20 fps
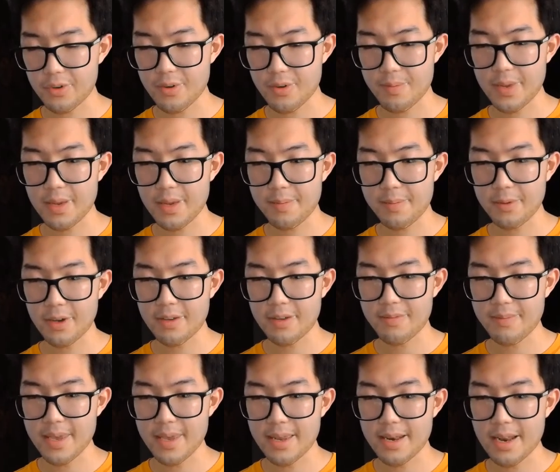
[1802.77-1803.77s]
your people
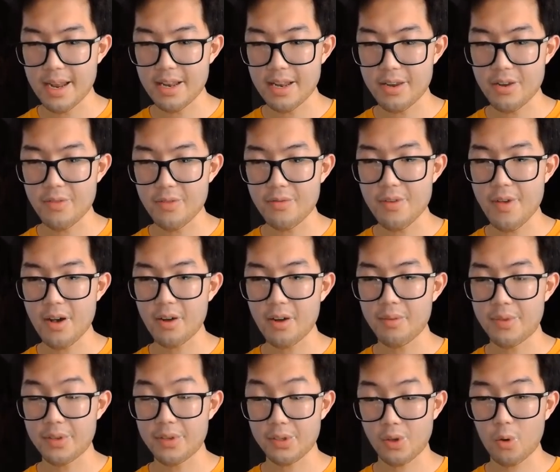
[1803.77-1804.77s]
have been, and you've
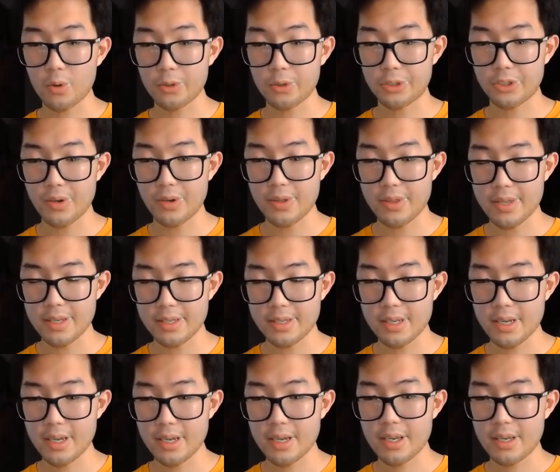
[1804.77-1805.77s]
developed this culture and
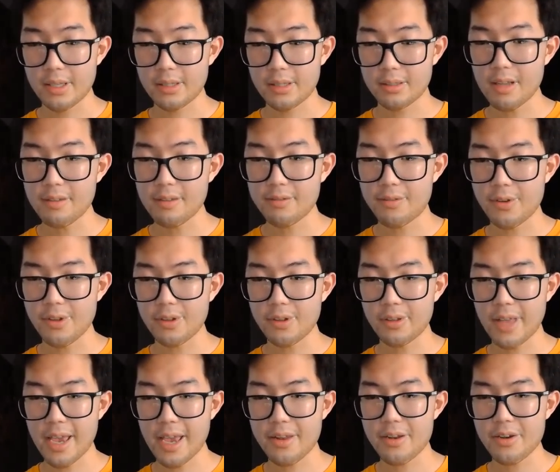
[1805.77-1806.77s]
this love for the
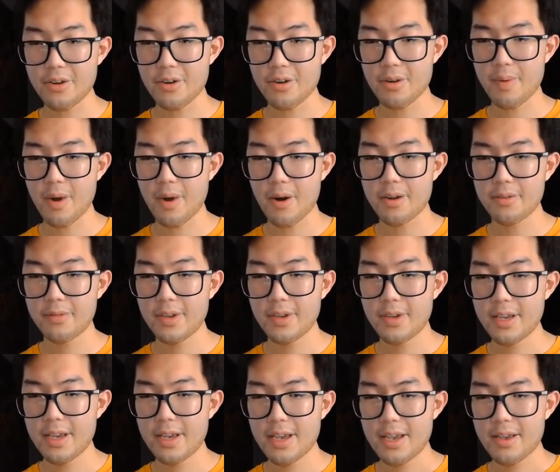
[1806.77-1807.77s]
land that you're a part of,
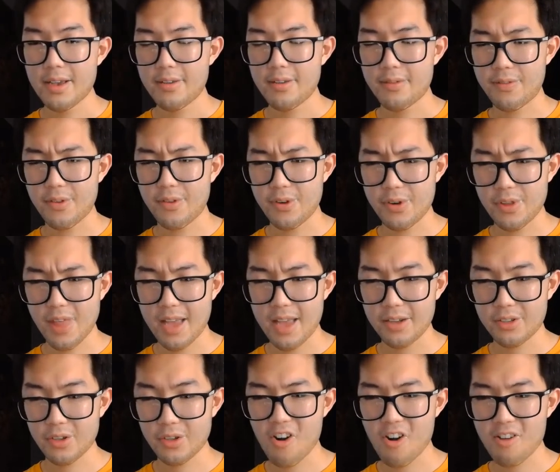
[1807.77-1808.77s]
for
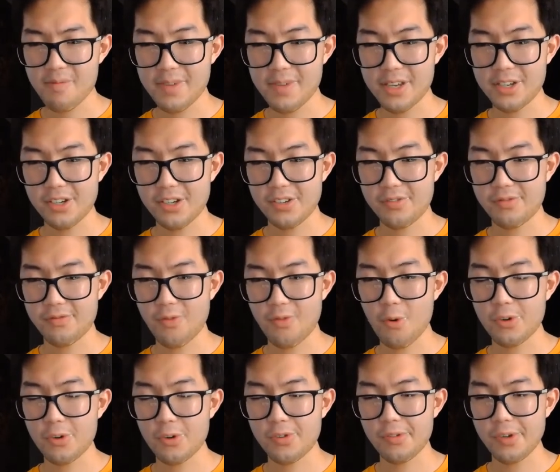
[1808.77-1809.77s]
that to all be just
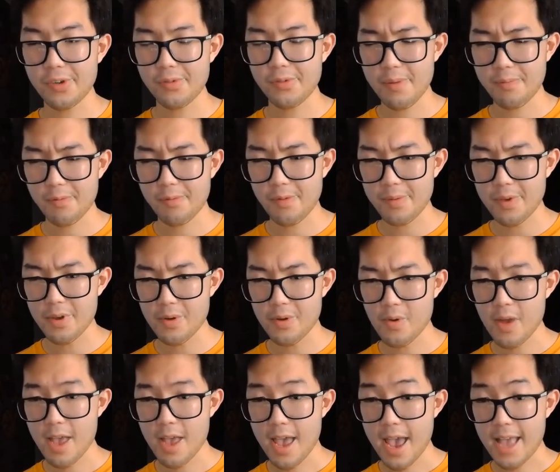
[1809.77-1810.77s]
forcefully ripped from
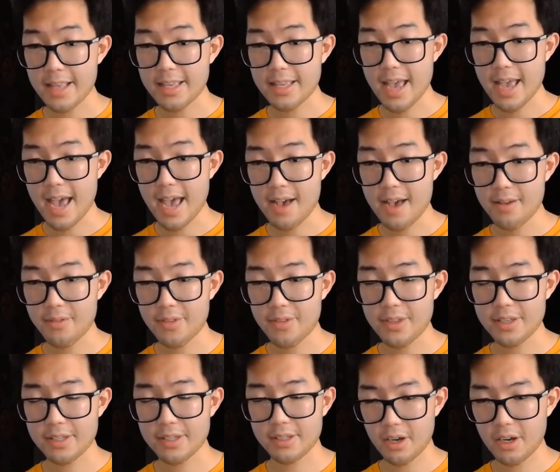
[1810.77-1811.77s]
you, and to have
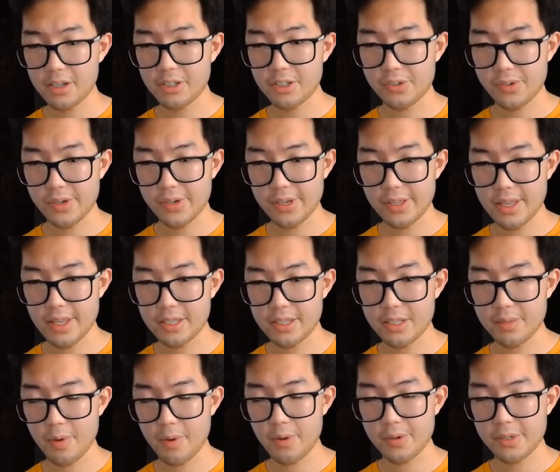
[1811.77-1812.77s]
this country that's
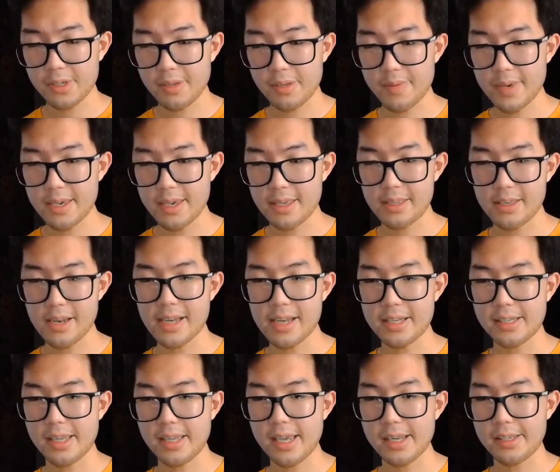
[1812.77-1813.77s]
supposed to be the
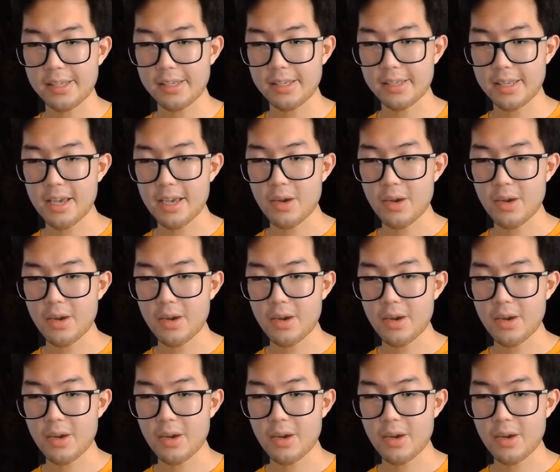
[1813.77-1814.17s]
United States, this